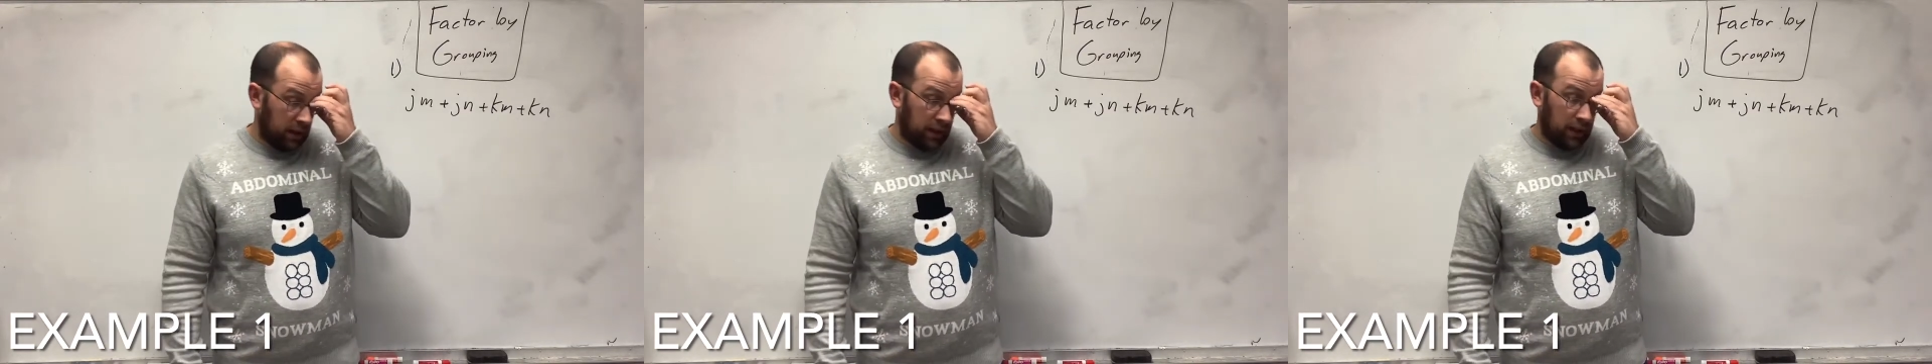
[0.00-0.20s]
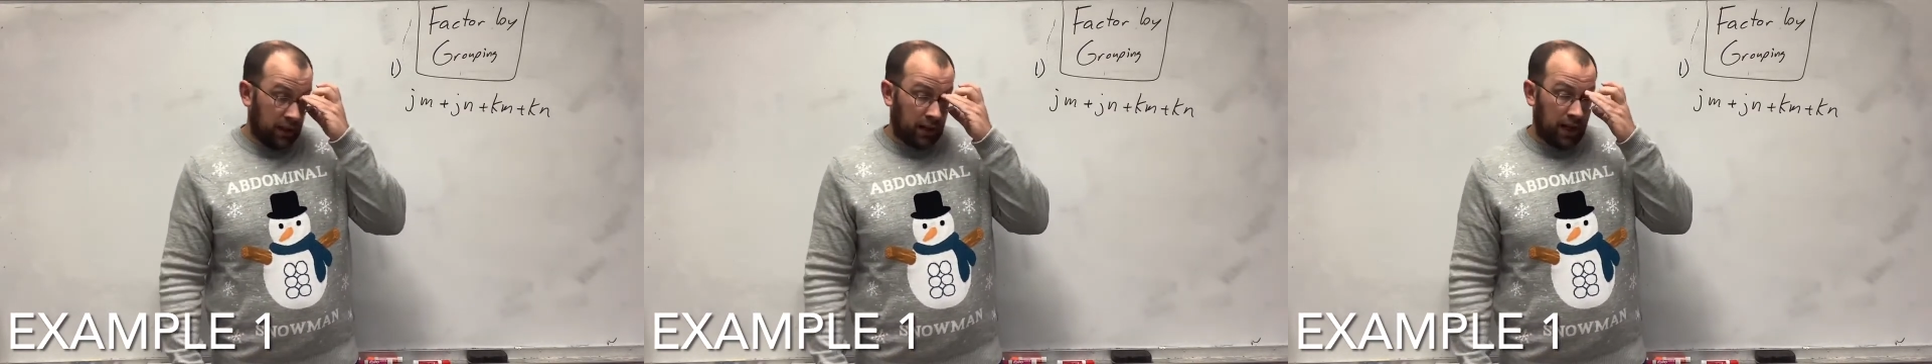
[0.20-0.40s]

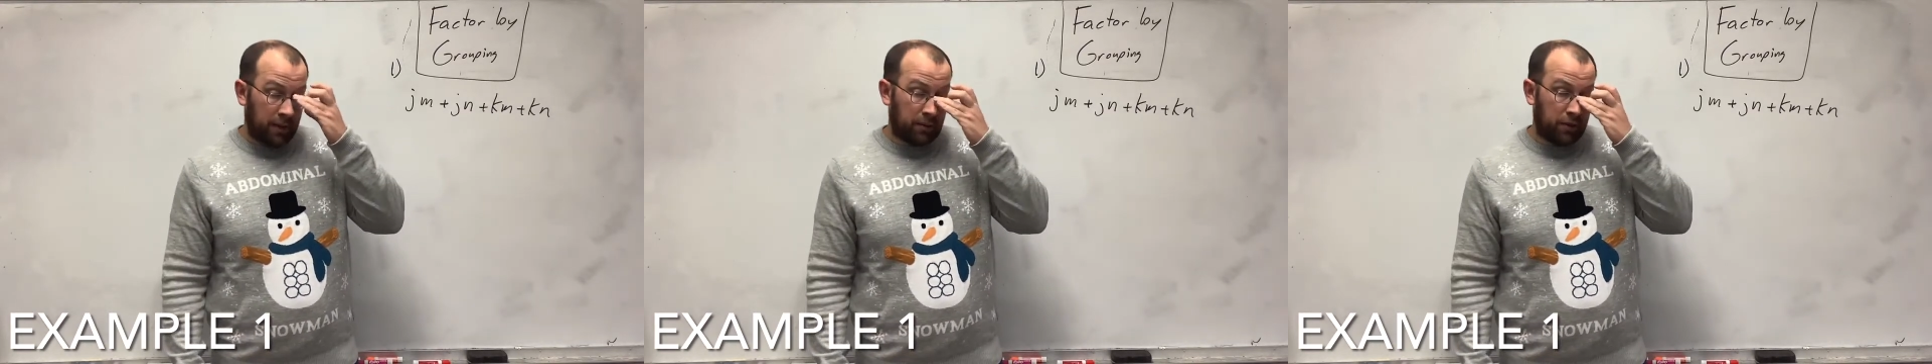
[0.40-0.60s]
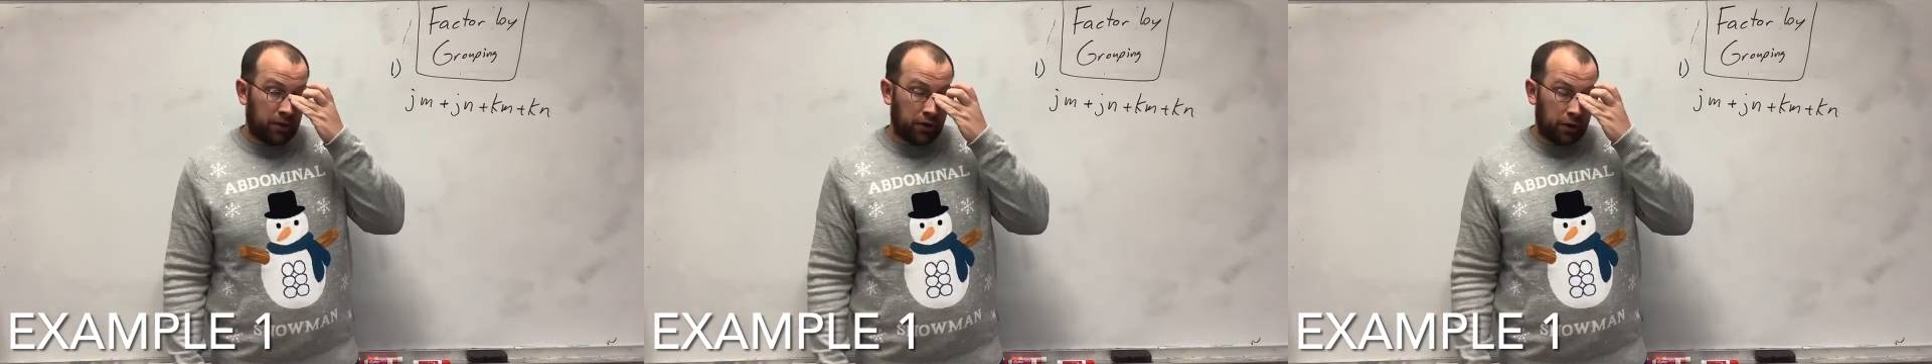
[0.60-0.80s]
And I'm
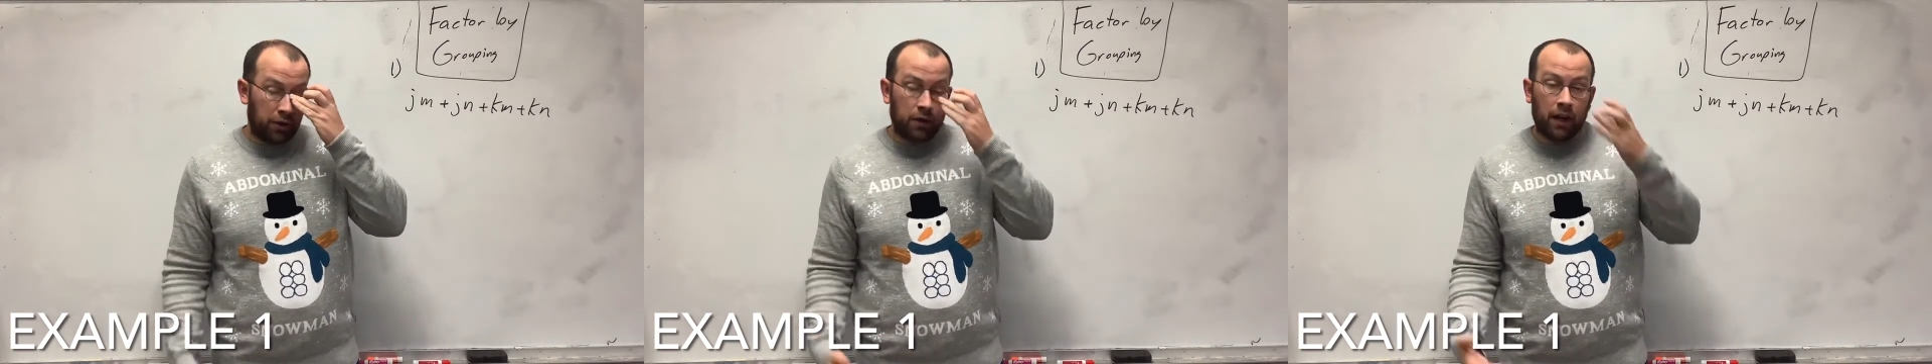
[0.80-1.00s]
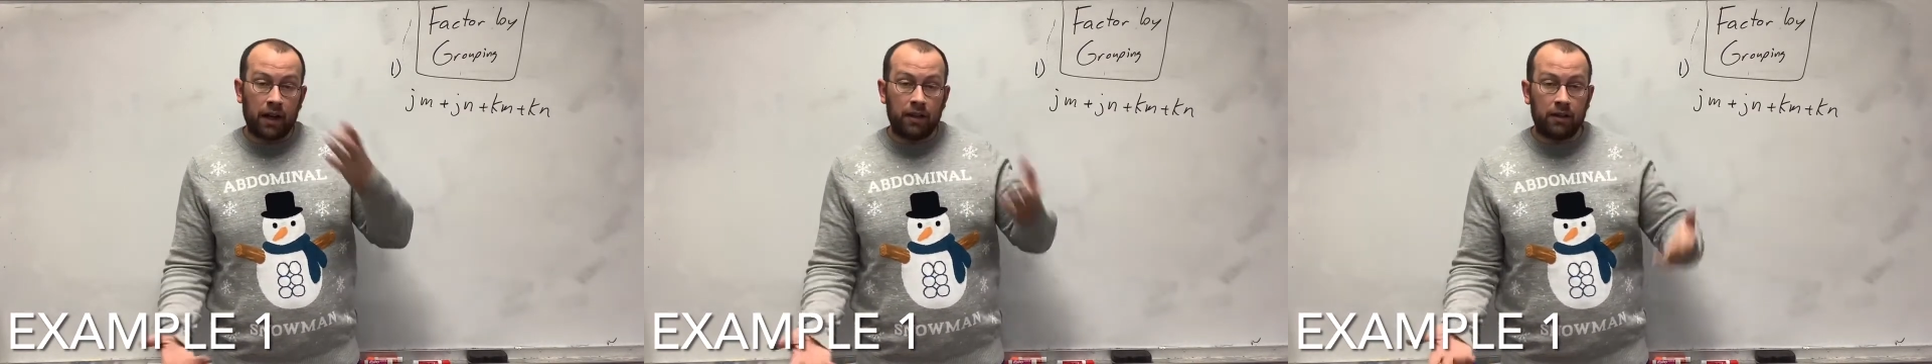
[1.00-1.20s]
going to show you
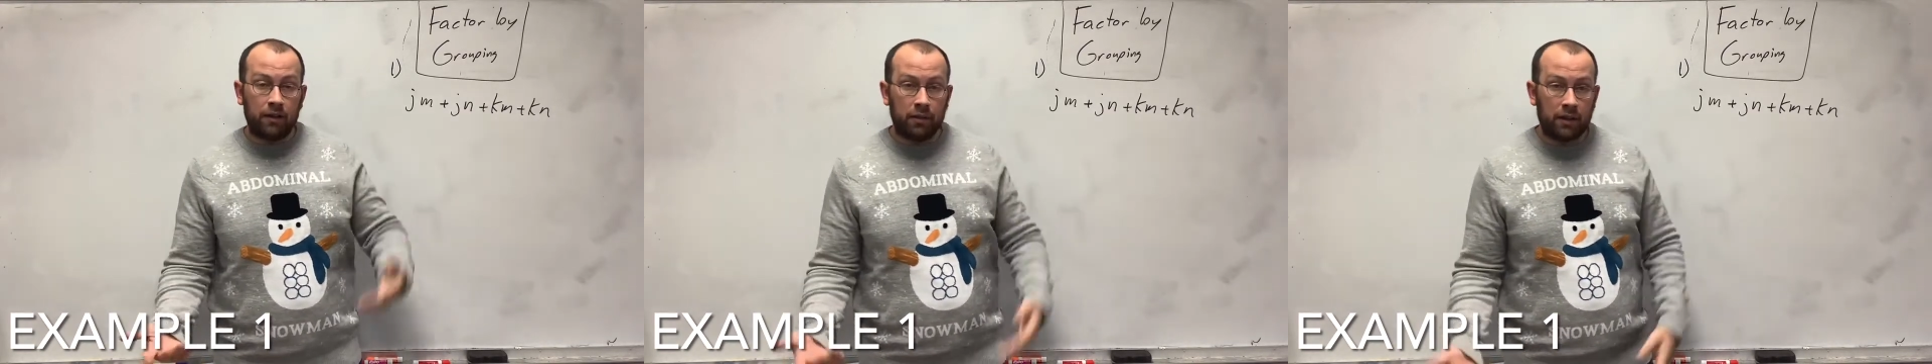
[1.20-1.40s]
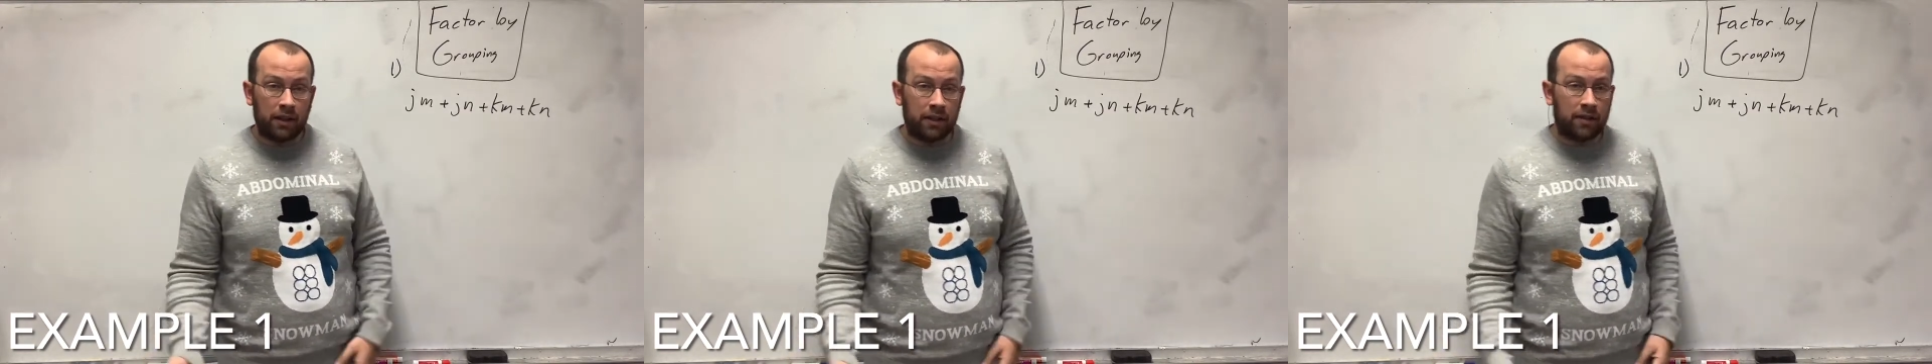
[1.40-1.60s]
how to do
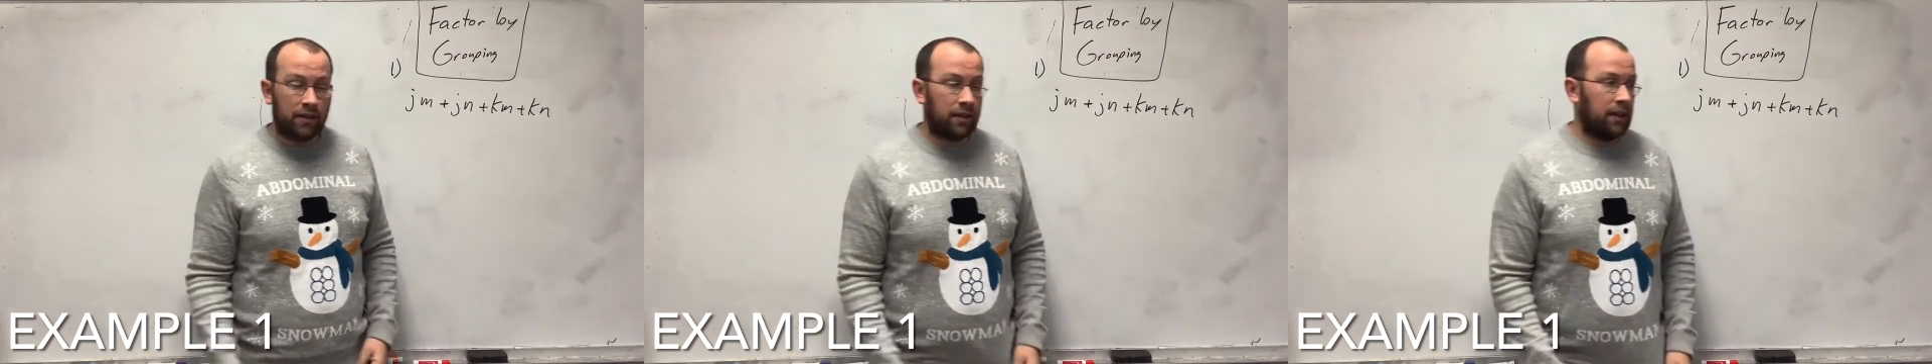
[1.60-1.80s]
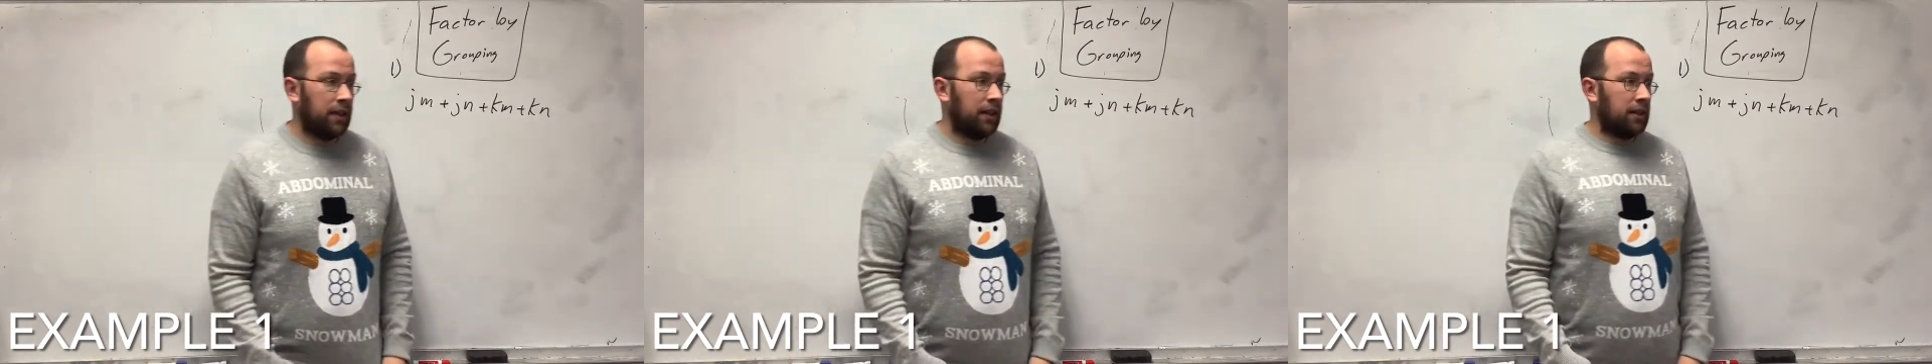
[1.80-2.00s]
this,
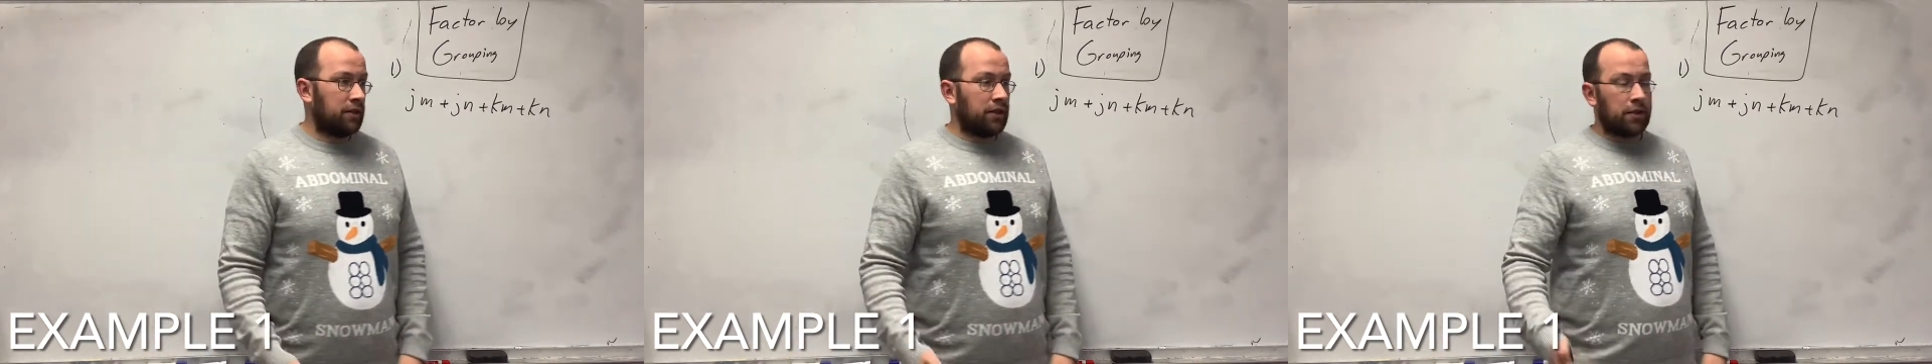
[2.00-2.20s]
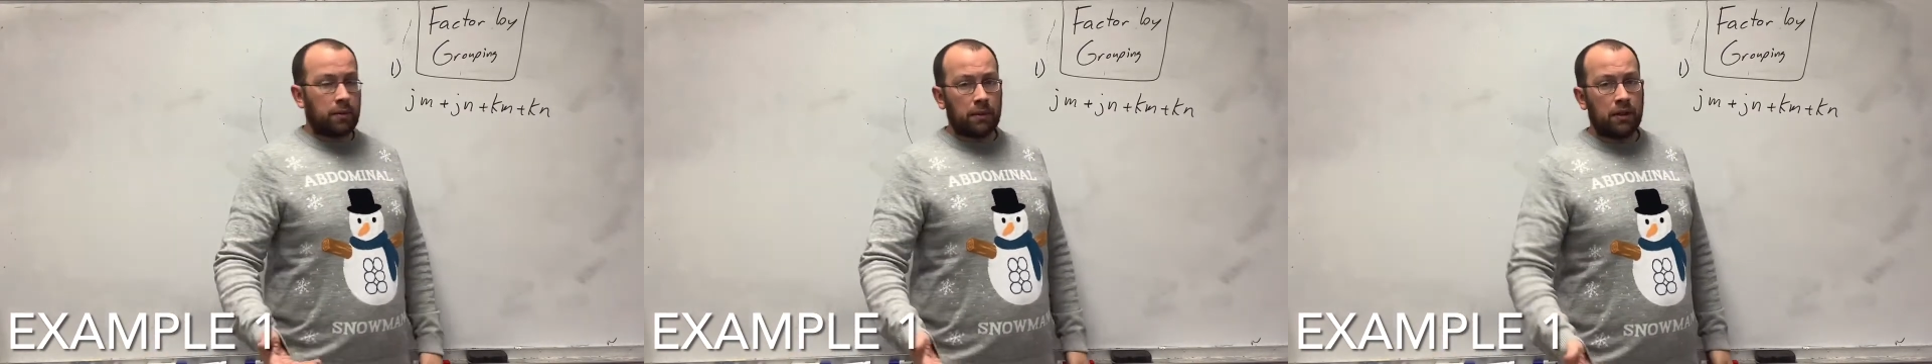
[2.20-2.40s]

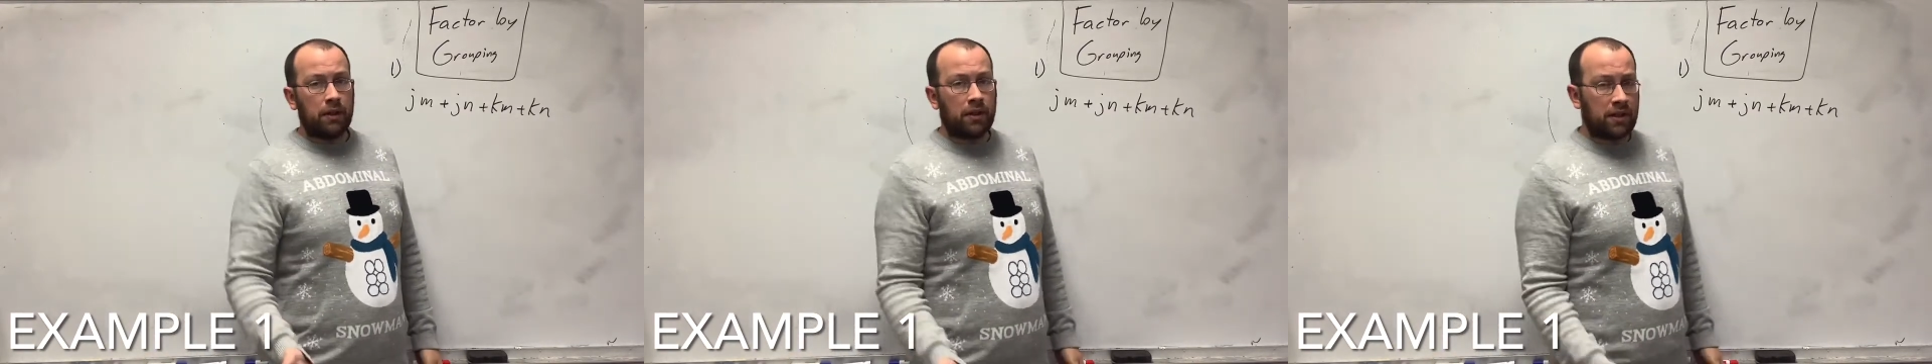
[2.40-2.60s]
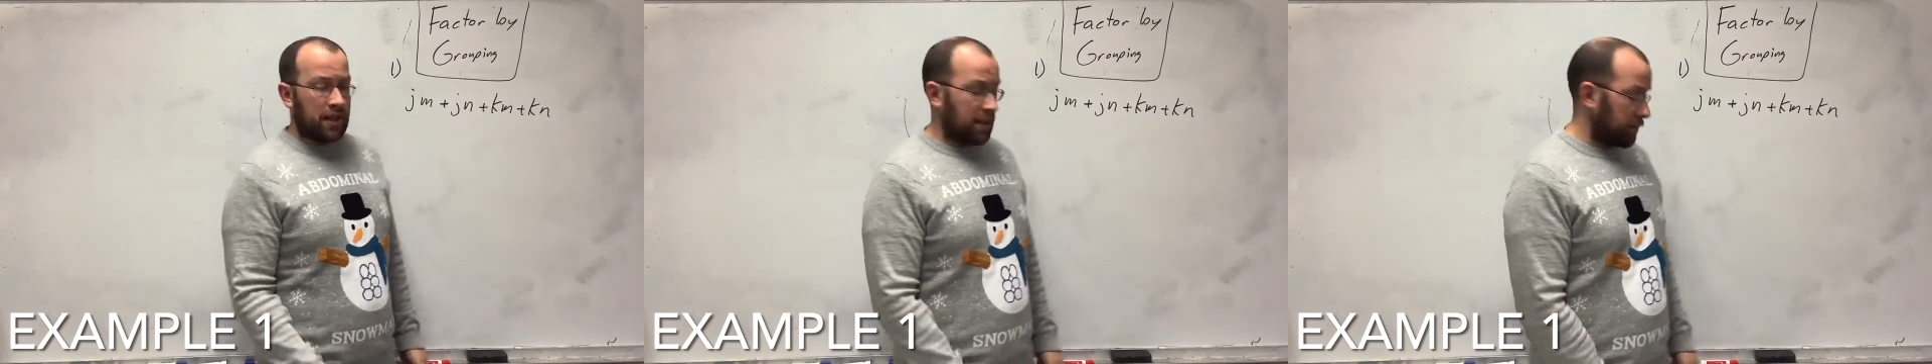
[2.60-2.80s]
just with your
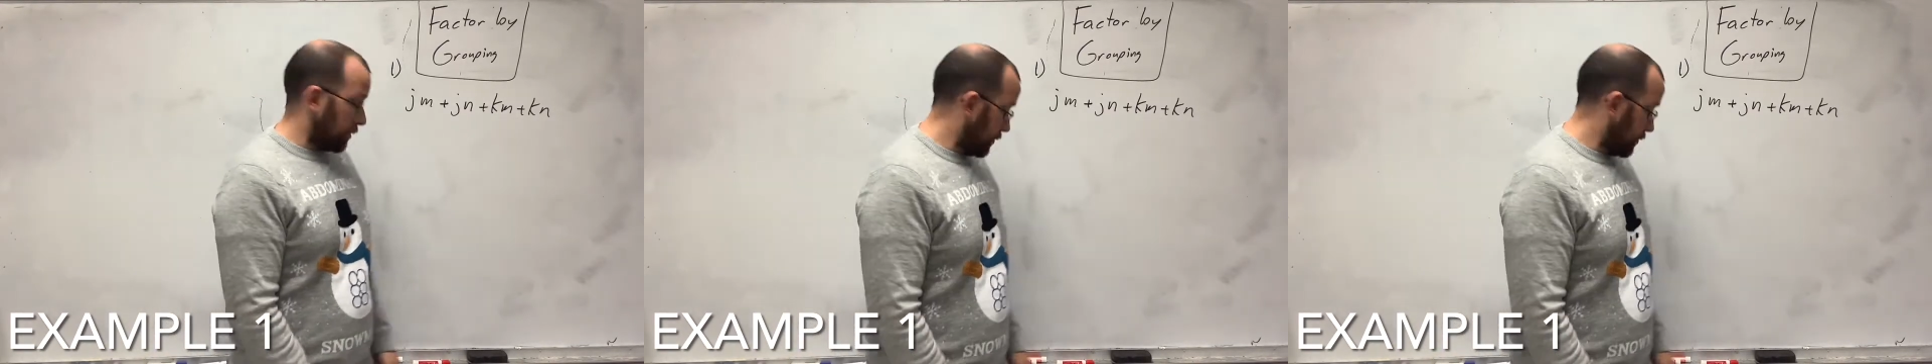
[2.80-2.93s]
examples.